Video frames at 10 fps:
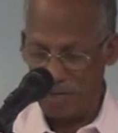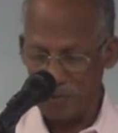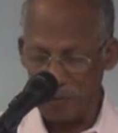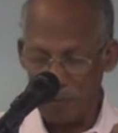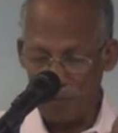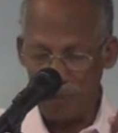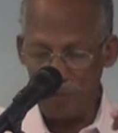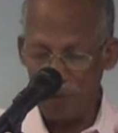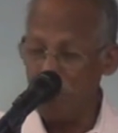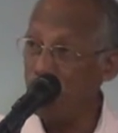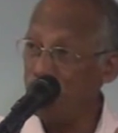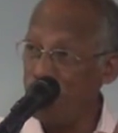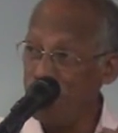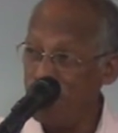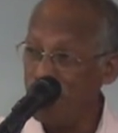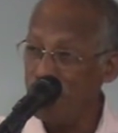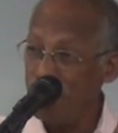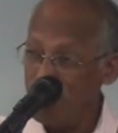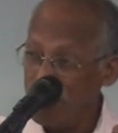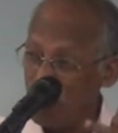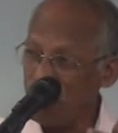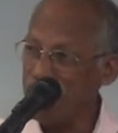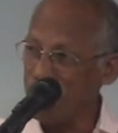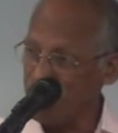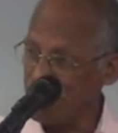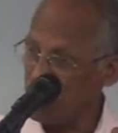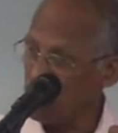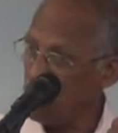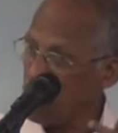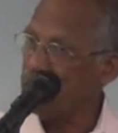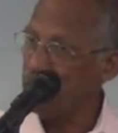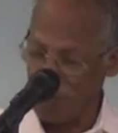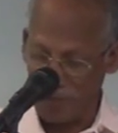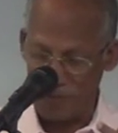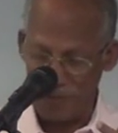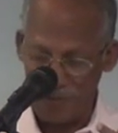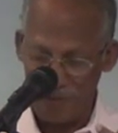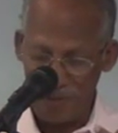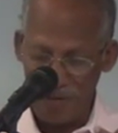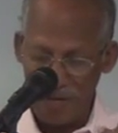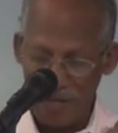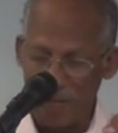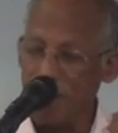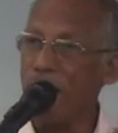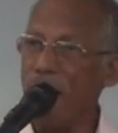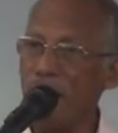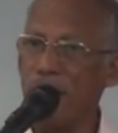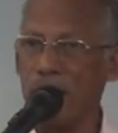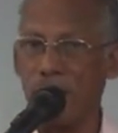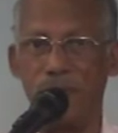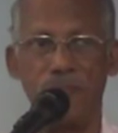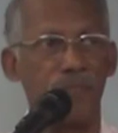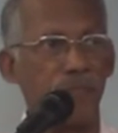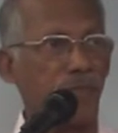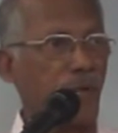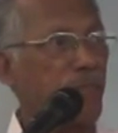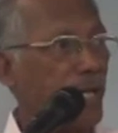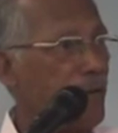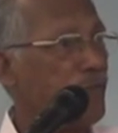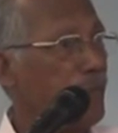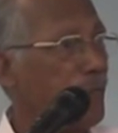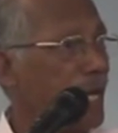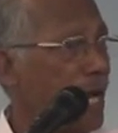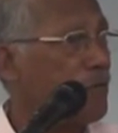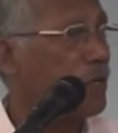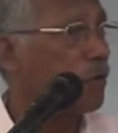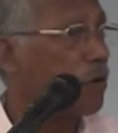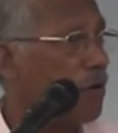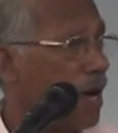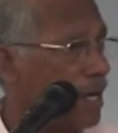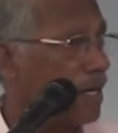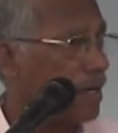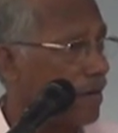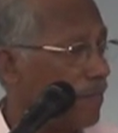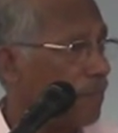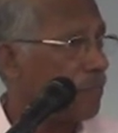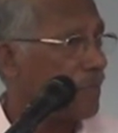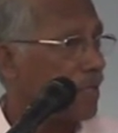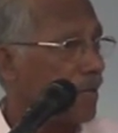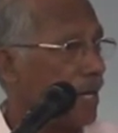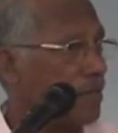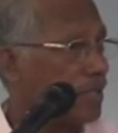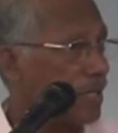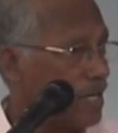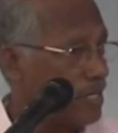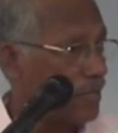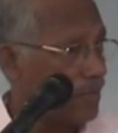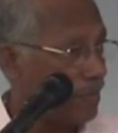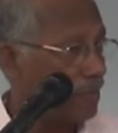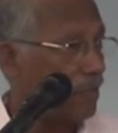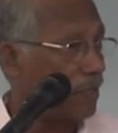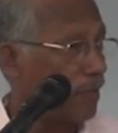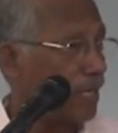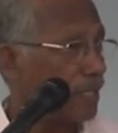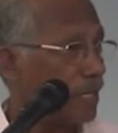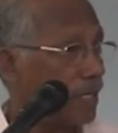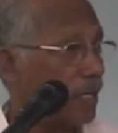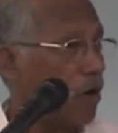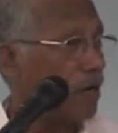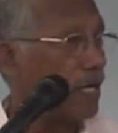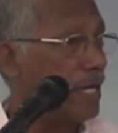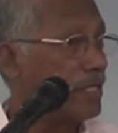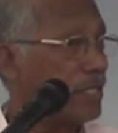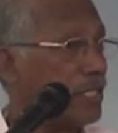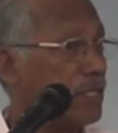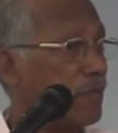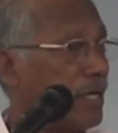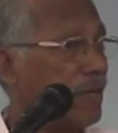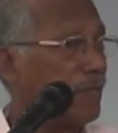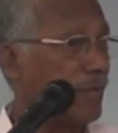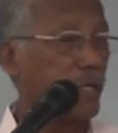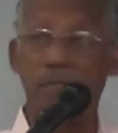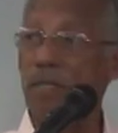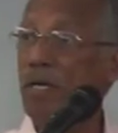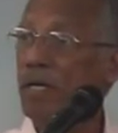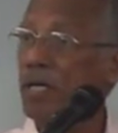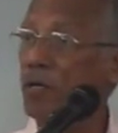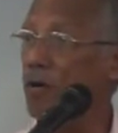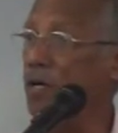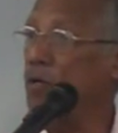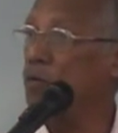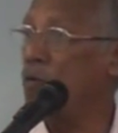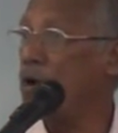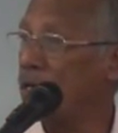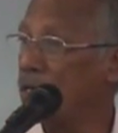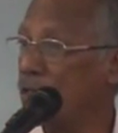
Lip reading: So people will be looking at us, watching us in hunger. Sometimes we may have to go hunger and thirst. During the hot days, it is very difficult in order to walk